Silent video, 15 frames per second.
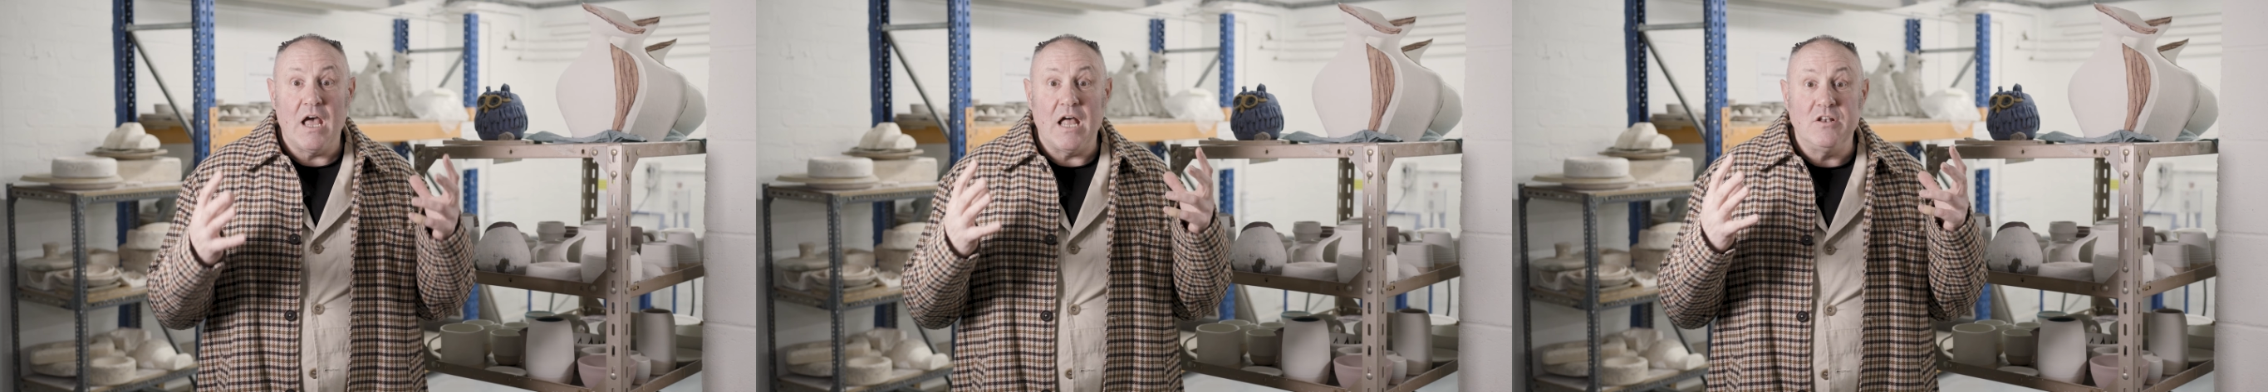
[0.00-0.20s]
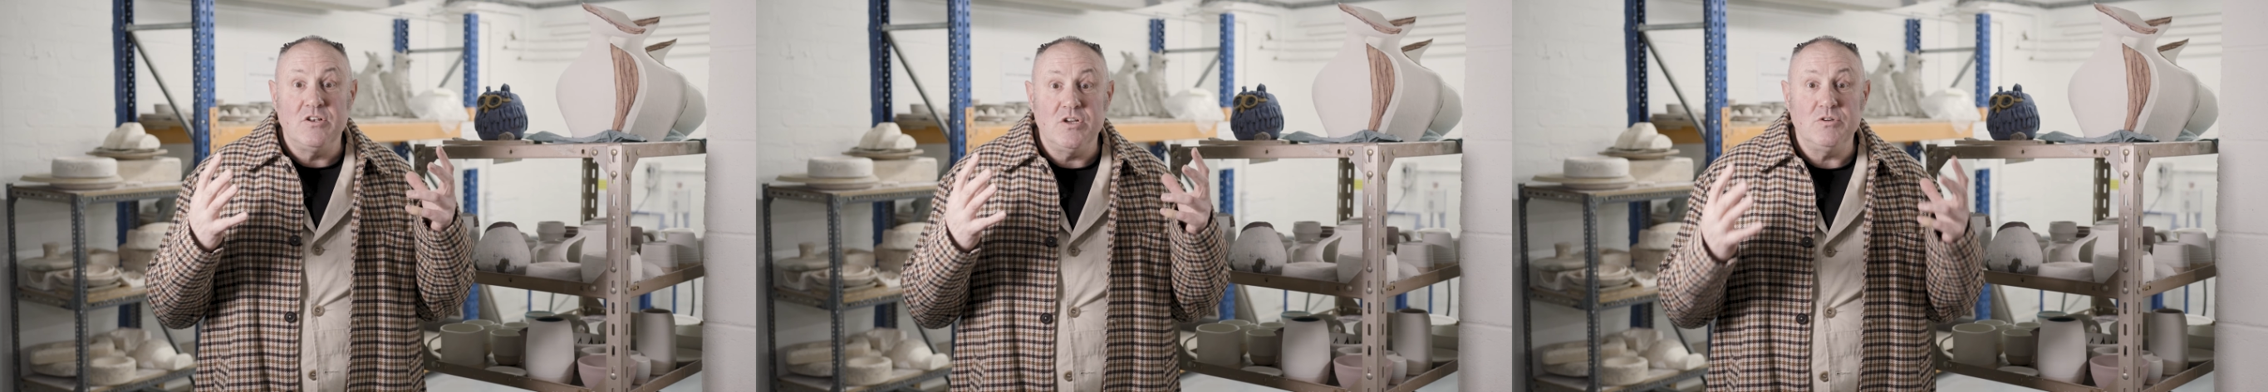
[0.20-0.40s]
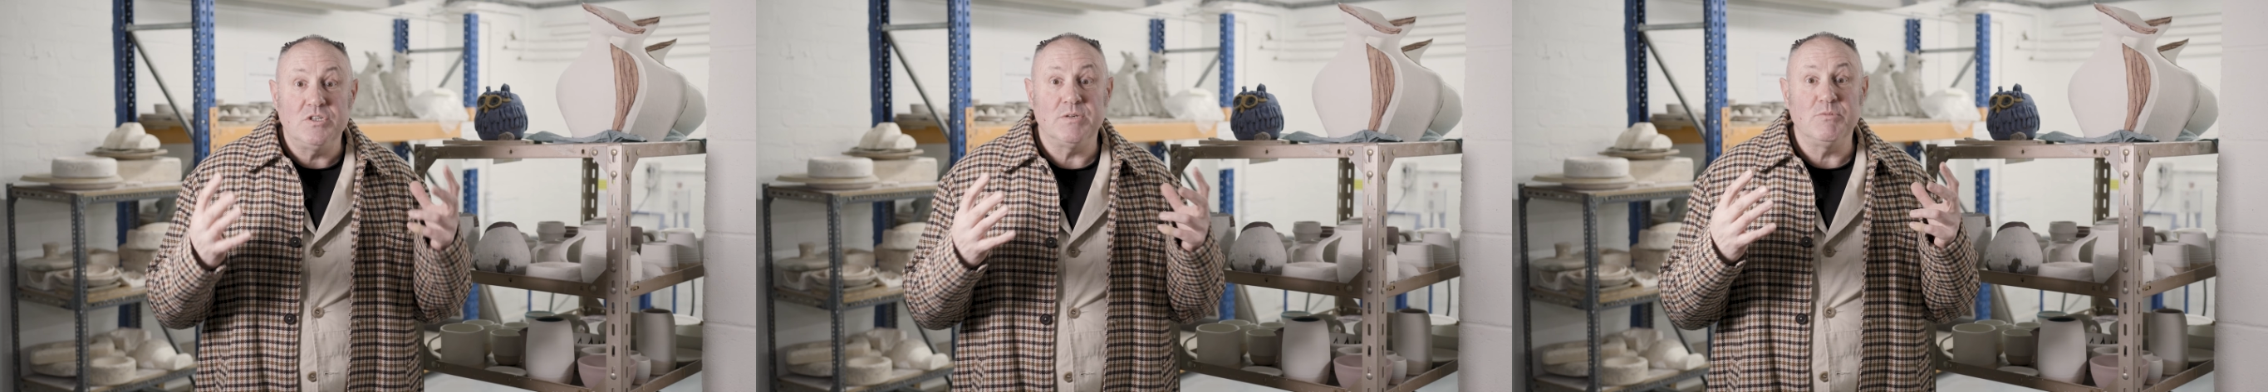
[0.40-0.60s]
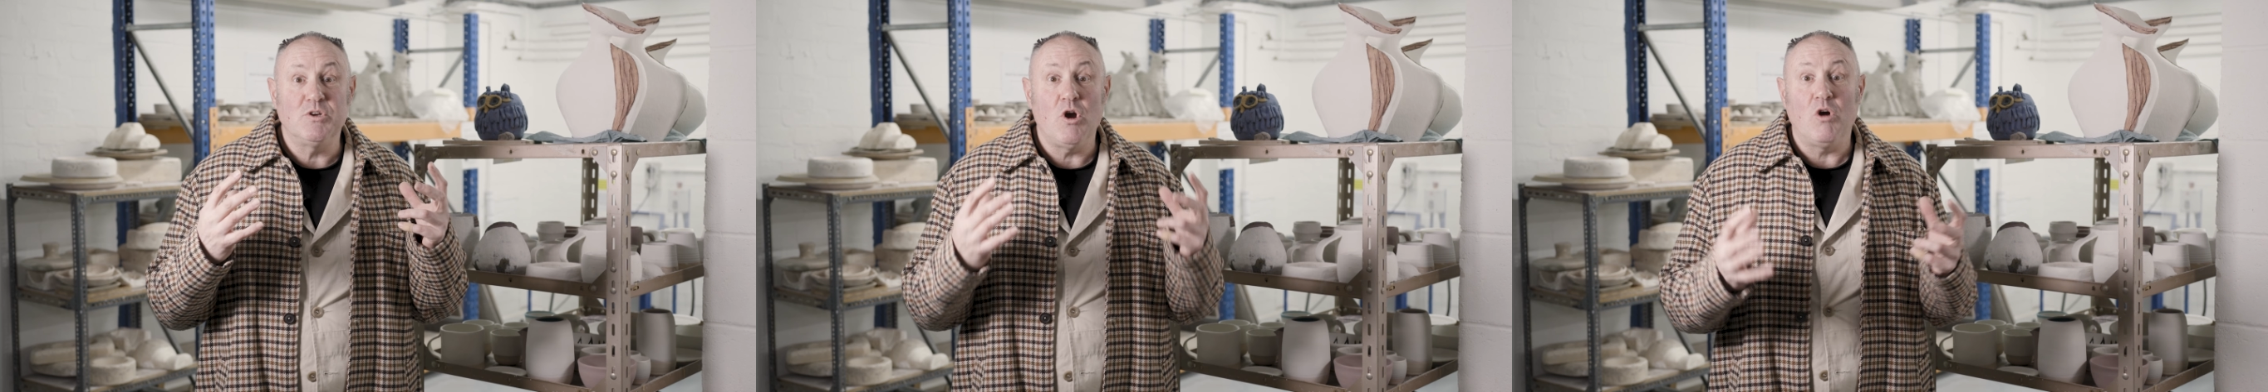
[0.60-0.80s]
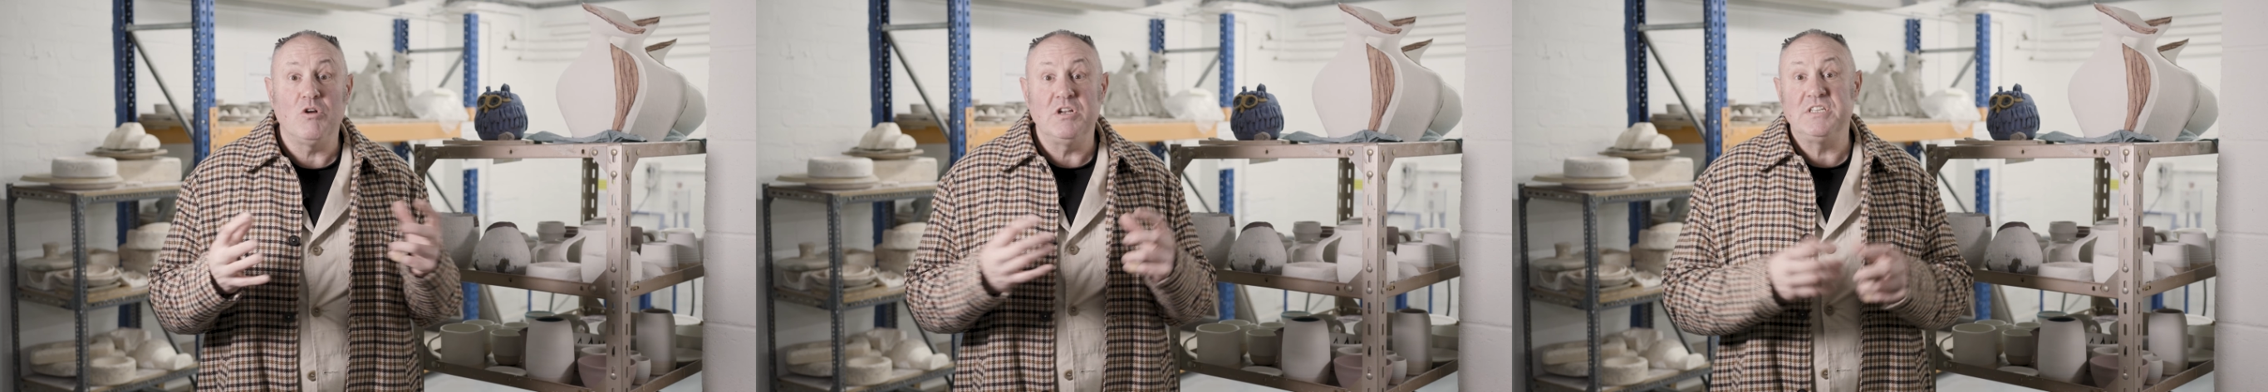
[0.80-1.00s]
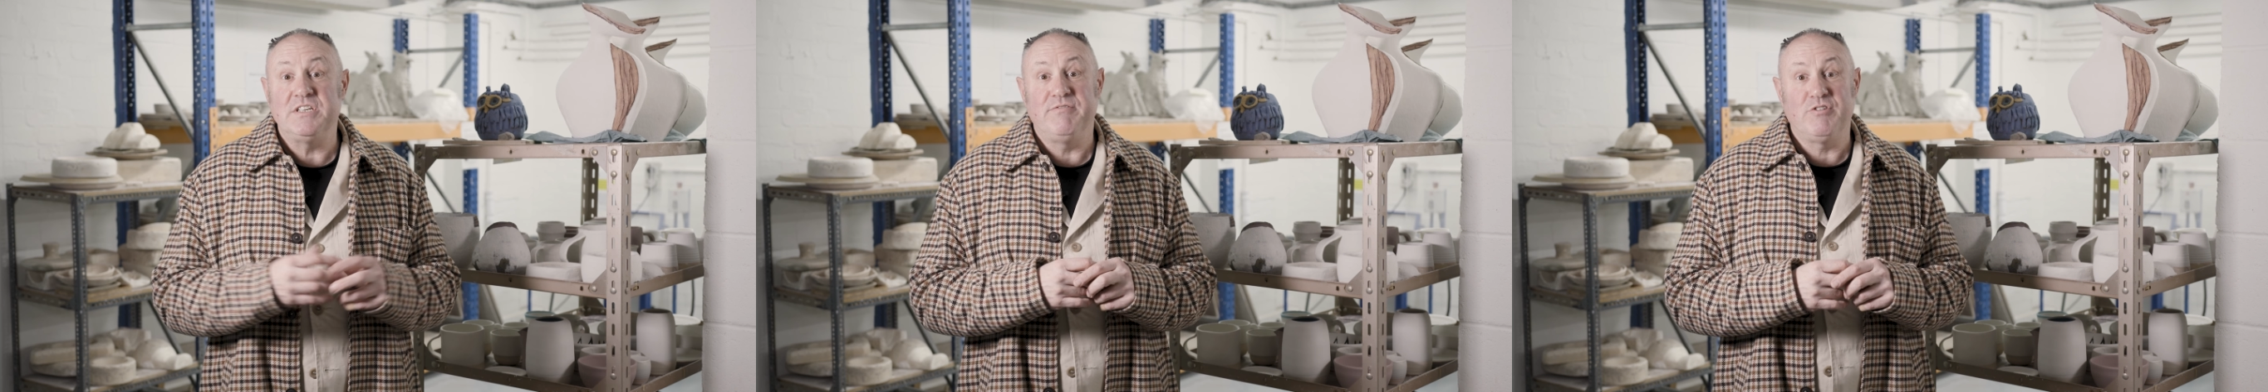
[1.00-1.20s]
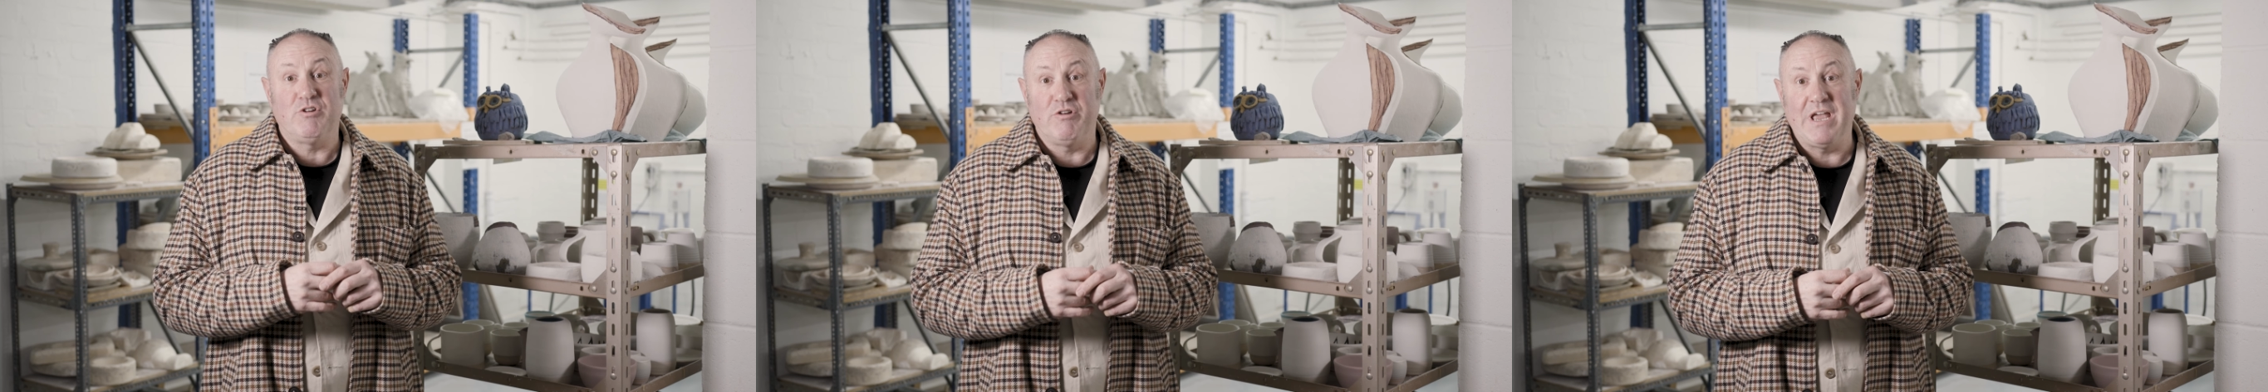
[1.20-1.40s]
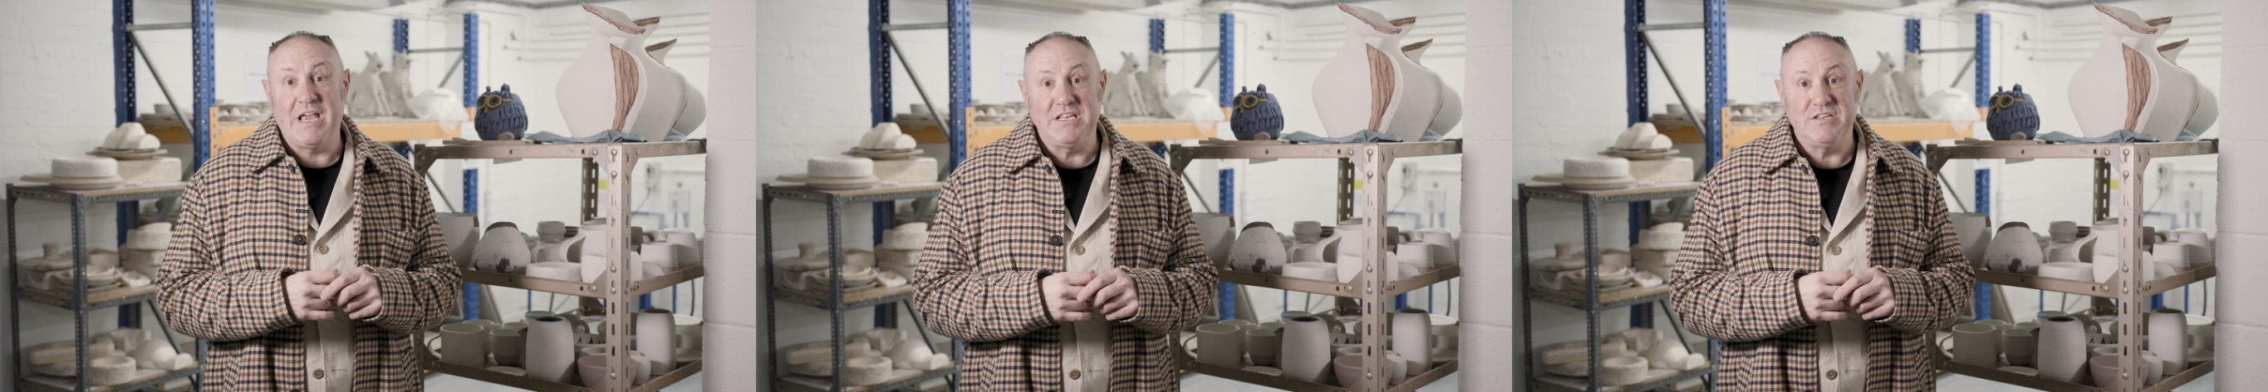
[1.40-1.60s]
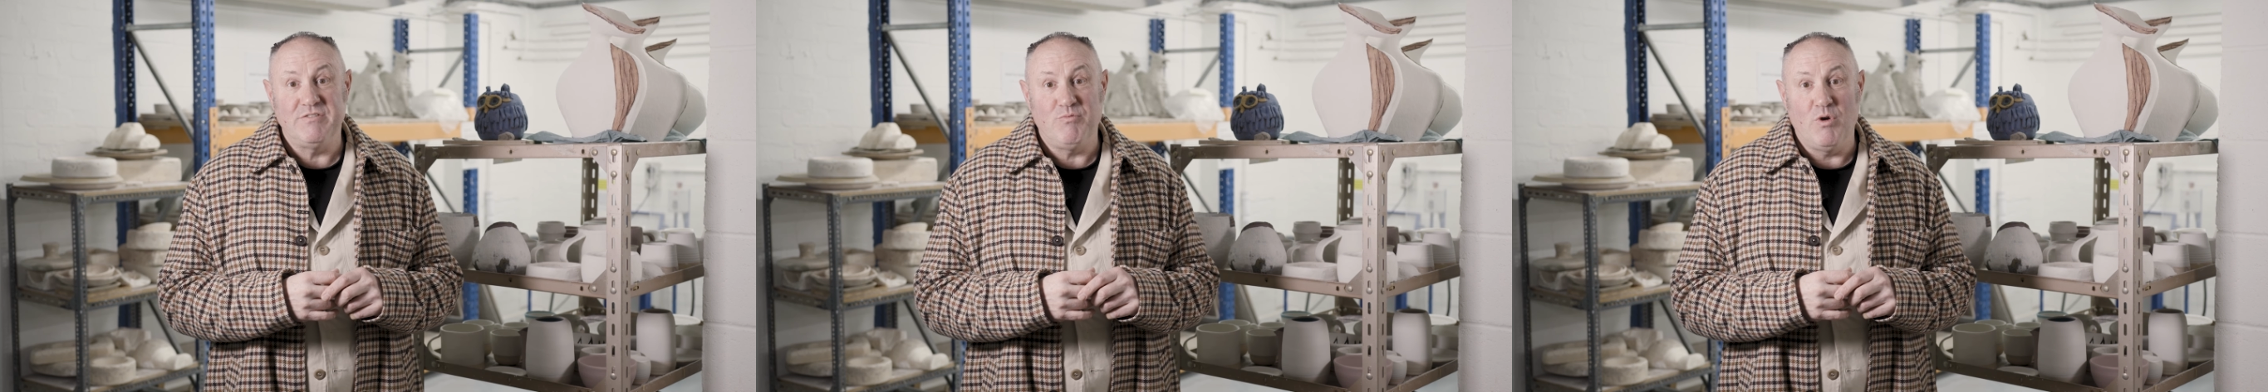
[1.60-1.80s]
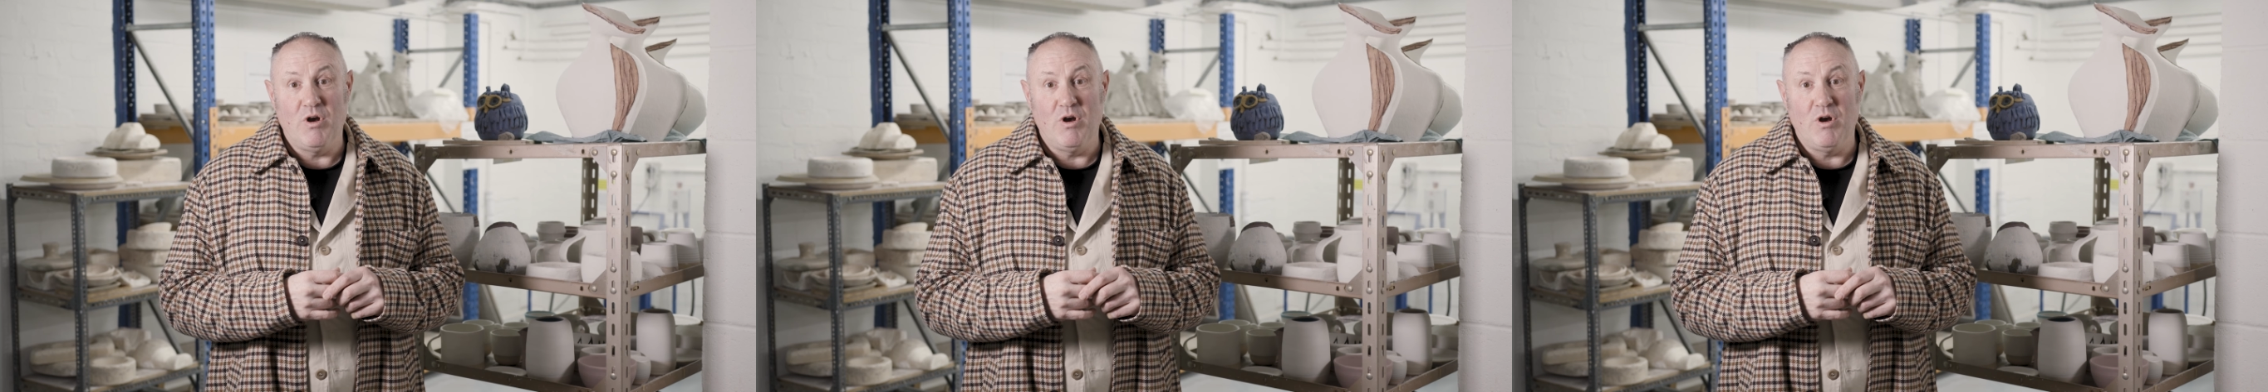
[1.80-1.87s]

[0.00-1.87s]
and do some cognitive creative